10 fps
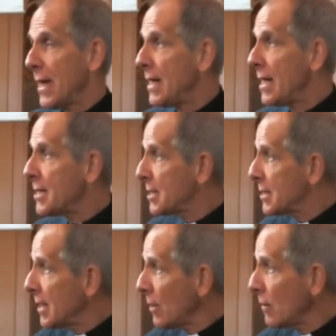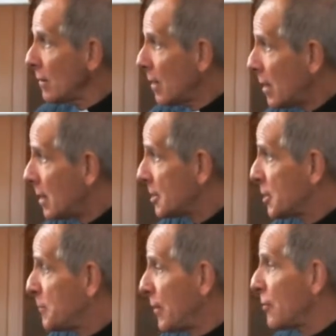It is still a
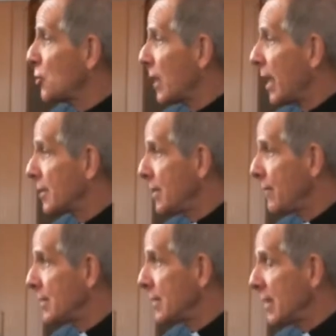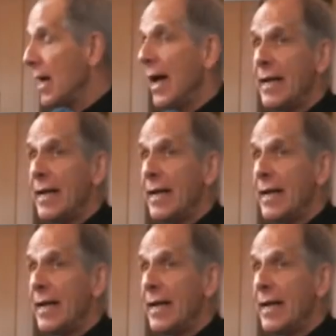spiritual activity.